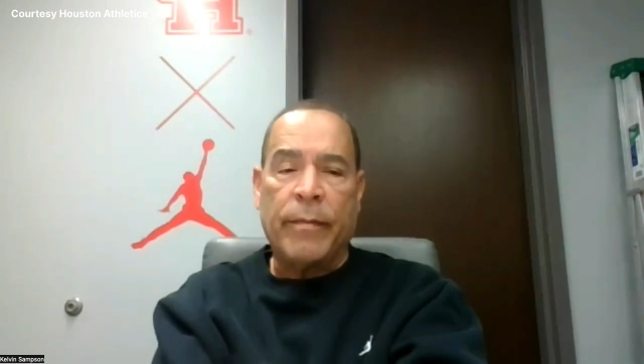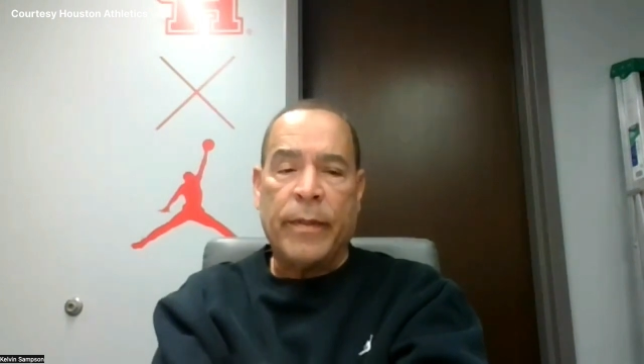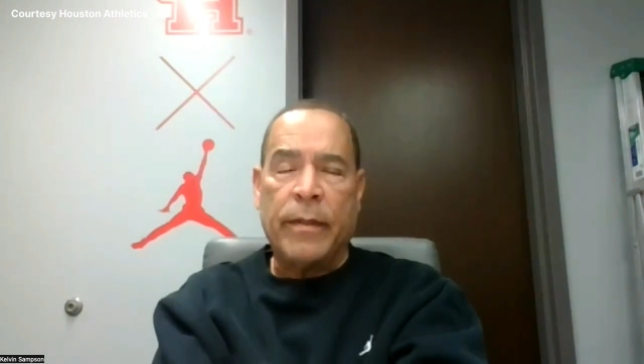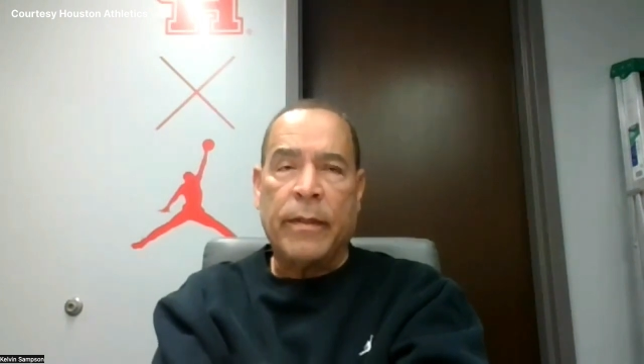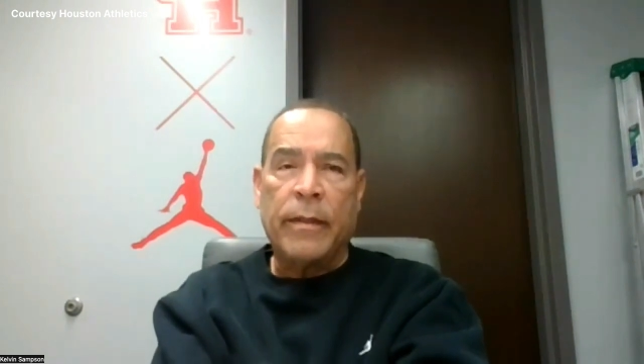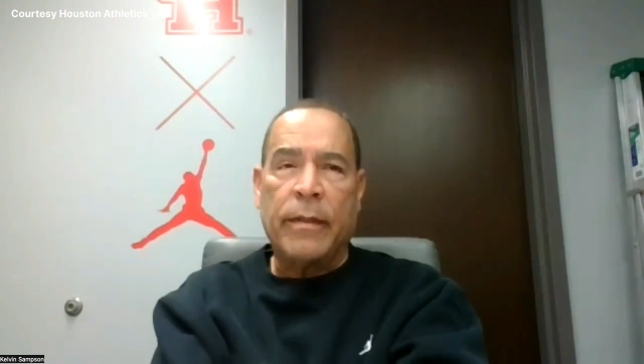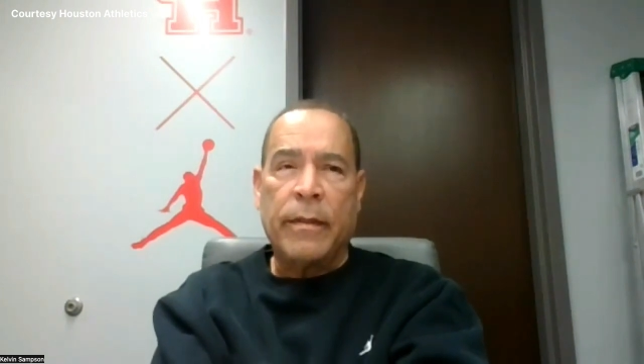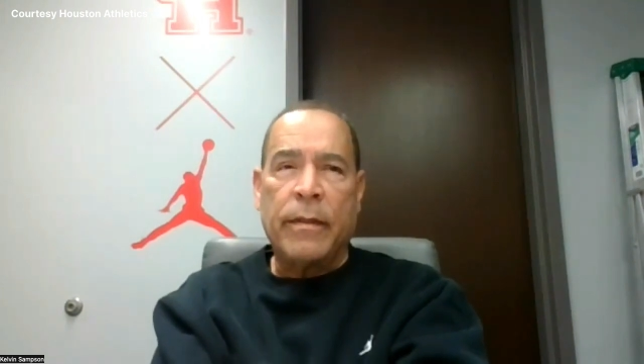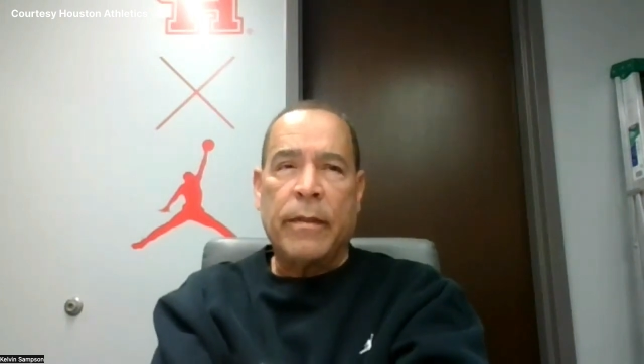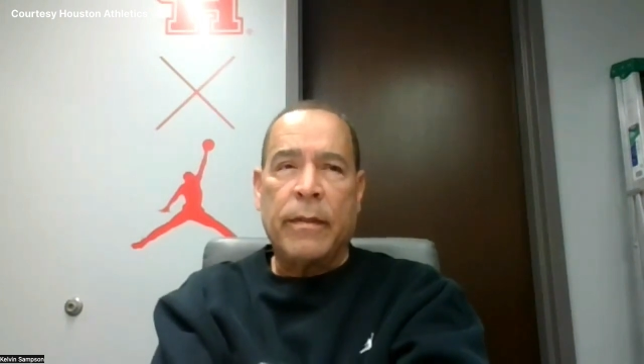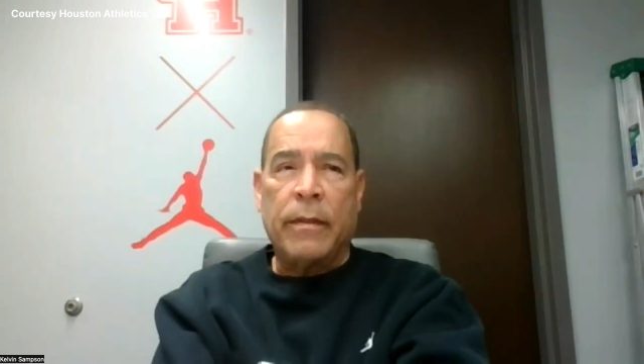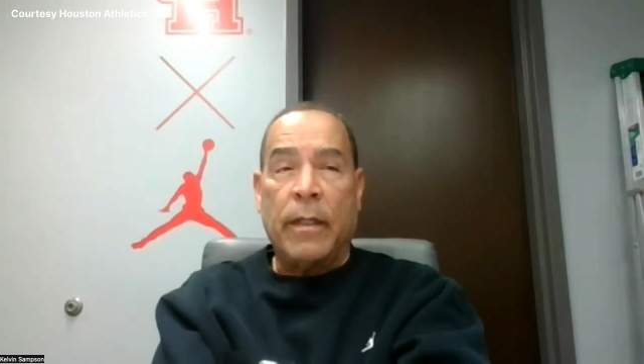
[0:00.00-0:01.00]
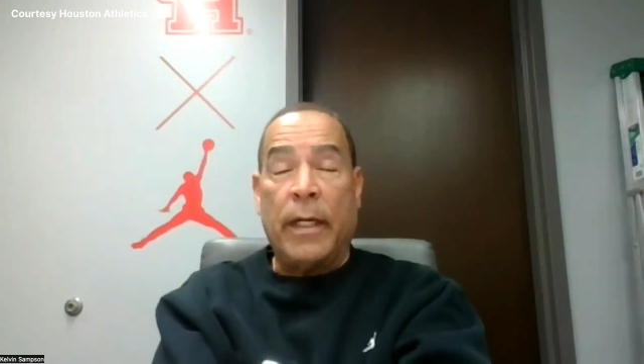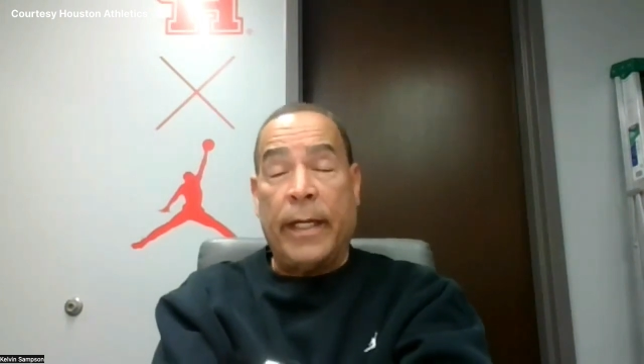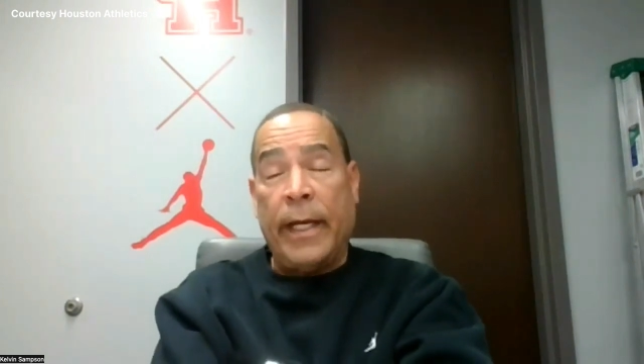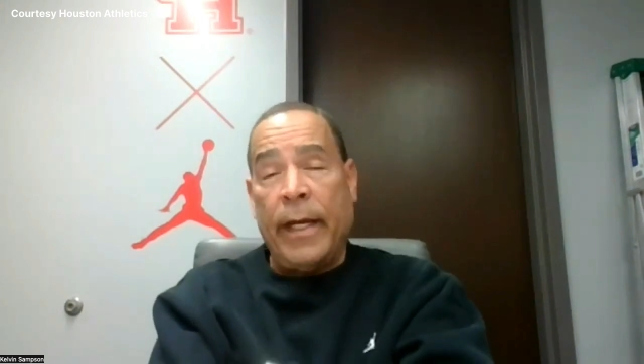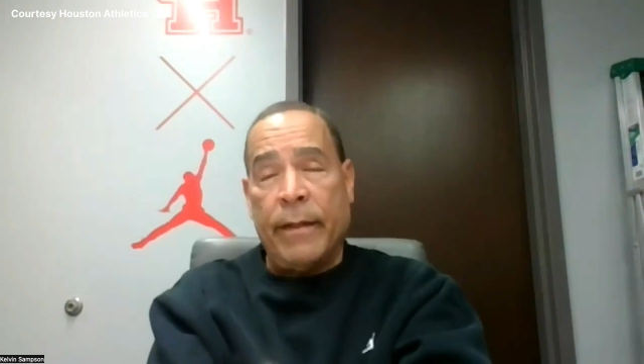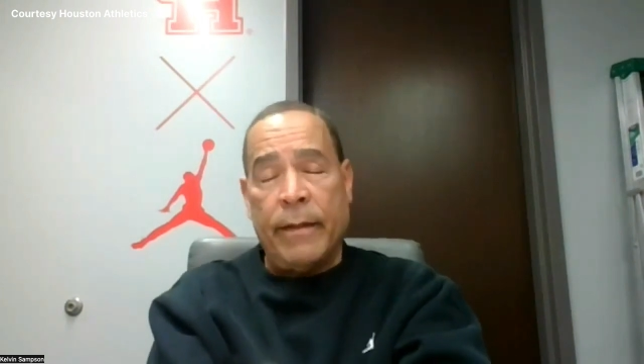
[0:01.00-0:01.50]
But
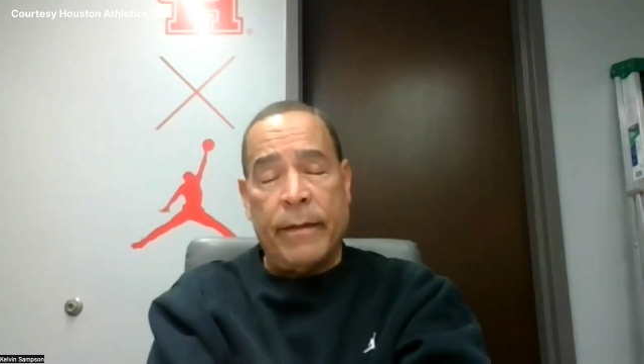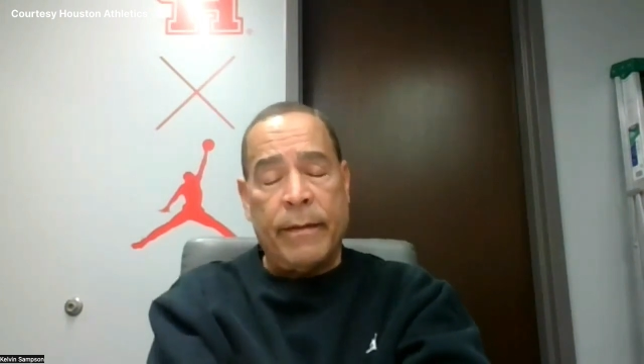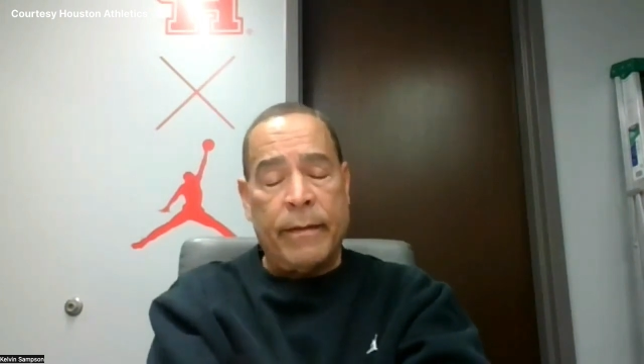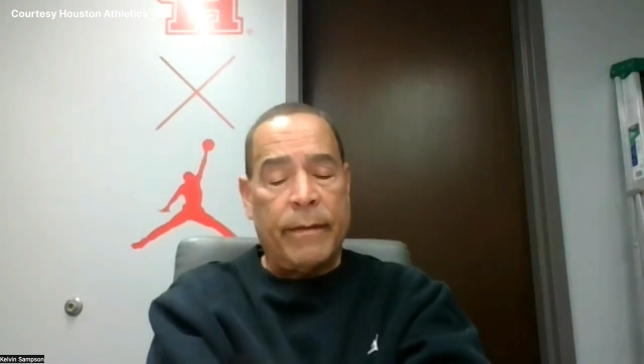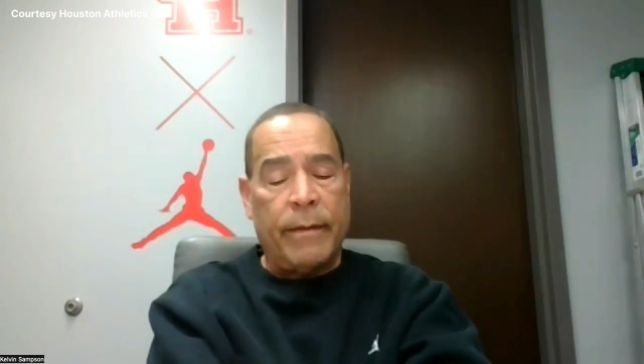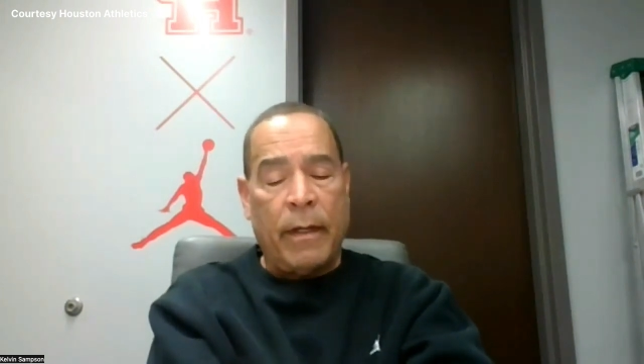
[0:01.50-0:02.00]
again,